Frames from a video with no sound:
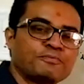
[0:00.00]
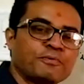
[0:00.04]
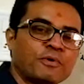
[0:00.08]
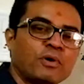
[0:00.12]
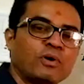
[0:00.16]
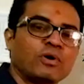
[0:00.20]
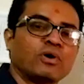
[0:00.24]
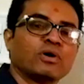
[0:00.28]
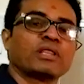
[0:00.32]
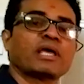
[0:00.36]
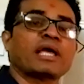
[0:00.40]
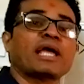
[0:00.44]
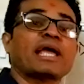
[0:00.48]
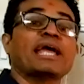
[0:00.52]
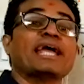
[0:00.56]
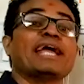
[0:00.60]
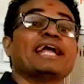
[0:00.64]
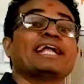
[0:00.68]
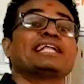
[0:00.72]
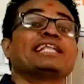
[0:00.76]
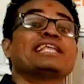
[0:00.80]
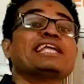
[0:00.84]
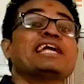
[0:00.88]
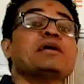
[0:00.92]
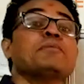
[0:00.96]
for
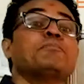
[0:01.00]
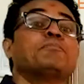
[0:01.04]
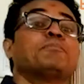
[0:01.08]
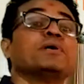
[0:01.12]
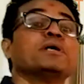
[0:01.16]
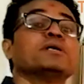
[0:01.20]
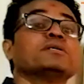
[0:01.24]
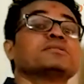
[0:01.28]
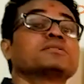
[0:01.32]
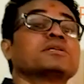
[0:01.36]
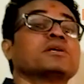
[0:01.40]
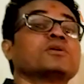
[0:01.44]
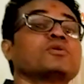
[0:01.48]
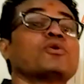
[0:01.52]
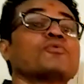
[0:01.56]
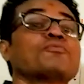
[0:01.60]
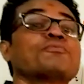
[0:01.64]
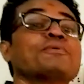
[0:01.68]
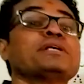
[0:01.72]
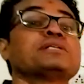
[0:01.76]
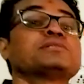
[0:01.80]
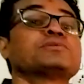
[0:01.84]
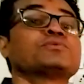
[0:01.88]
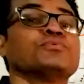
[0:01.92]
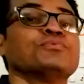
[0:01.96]
80% of
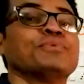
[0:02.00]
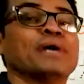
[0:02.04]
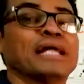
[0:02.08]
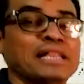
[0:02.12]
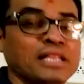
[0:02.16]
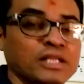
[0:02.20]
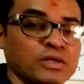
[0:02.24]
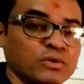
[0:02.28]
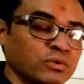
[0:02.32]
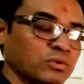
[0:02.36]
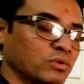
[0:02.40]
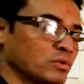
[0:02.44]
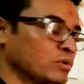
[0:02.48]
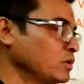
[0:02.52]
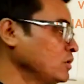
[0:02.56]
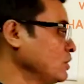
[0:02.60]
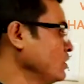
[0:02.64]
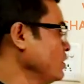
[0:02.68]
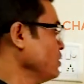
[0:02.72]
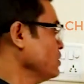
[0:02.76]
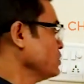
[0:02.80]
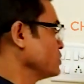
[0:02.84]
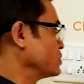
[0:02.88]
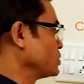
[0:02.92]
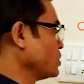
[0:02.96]
its value.
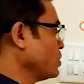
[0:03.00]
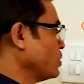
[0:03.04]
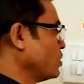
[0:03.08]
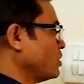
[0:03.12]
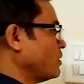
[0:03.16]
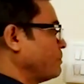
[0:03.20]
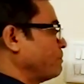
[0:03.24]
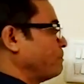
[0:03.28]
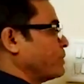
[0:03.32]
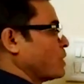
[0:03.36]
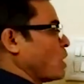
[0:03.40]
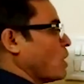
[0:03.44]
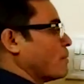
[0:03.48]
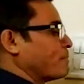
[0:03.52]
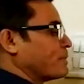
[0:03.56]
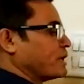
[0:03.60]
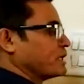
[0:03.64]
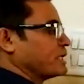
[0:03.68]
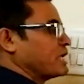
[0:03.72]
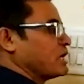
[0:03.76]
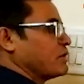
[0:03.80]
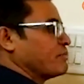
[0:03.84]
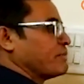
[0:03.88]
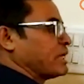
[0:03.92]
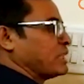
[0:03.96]
So
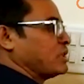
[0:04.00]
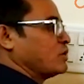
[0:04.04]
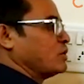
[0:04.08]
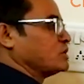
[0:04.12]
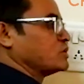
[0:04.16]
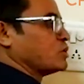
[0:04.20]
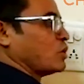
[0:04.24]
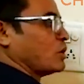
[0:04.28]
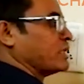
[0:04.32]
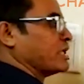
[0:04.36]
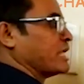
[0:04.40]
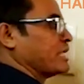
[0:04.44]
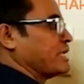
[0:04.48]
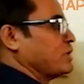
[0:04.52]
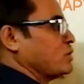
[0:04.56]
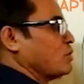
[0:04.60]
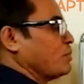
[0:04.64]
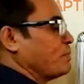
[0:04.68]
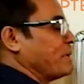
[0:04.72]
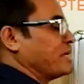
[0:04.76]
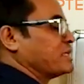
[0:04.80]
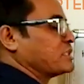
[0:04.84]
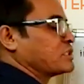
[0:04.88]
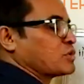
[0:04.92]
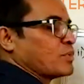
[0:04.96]
property value is already
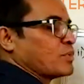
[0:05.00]
rupees